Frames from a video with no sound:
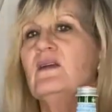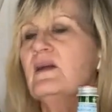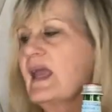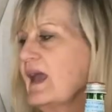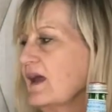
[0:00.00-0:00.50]

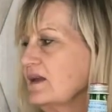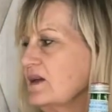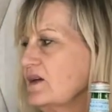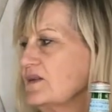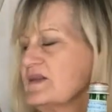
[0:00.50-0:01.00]
You can
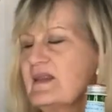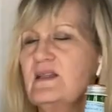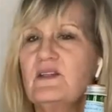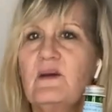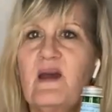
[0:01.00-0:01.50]
use,
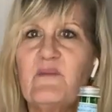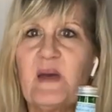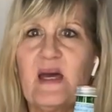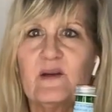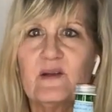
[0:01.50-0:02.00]
they do have
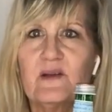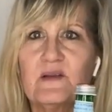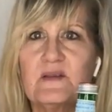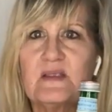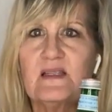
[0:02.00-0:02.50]

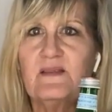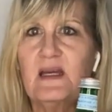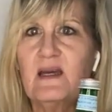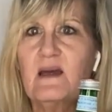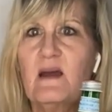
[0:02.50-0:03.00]
powder
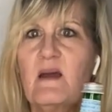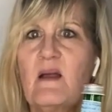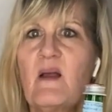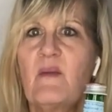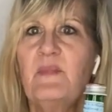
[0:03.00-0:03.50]
stevia,
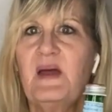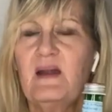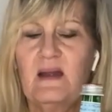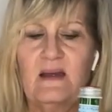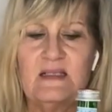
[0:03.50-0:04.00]

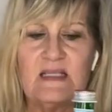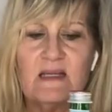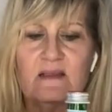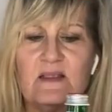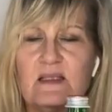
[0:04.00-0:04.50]
but it
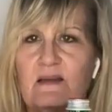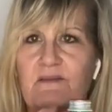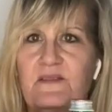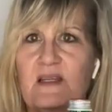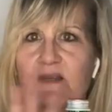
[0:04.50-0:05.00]
tends to
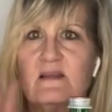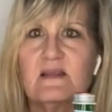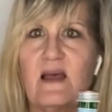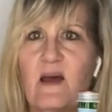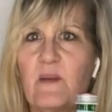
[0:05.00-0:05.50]

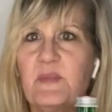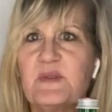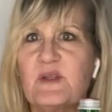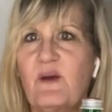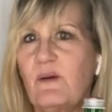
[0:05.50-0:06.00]
fizz up.
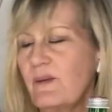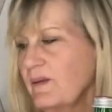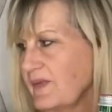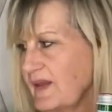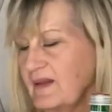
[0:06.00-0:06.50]

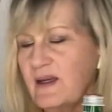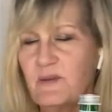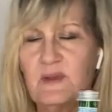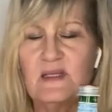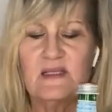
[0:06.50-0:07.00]
So the
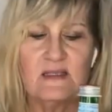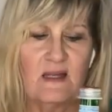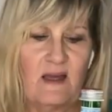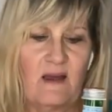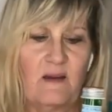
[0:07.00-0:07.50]
liquid,
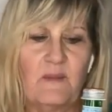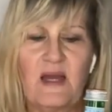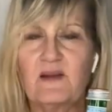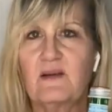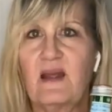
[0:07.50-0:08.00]

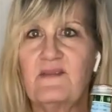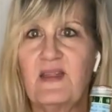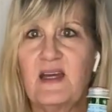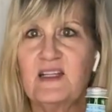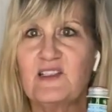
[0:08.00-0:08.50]
I don't have
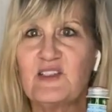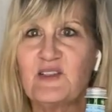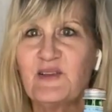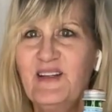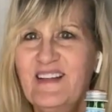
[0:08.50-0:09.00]
that
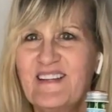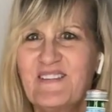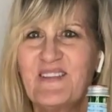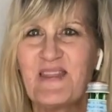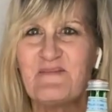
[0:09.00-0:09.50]
issue
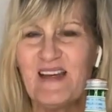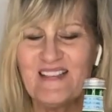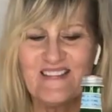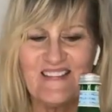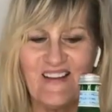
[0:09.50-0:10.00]
with
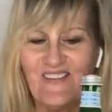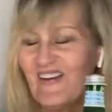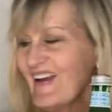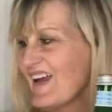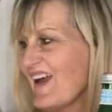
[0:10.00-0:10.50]
mess.
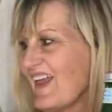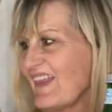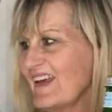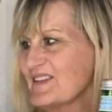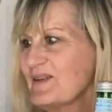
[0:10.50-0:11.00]
So
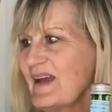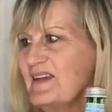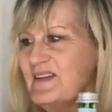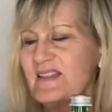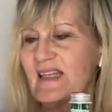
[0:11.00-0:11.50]
that's why
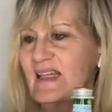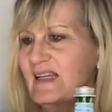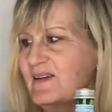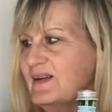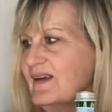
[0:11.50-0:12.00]
I use the
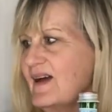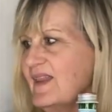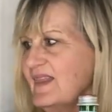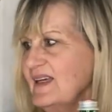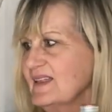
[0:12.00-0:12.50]
liquid
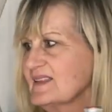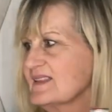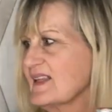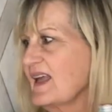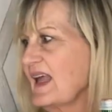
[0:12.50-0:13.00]
on
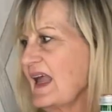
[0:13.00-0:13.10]
this.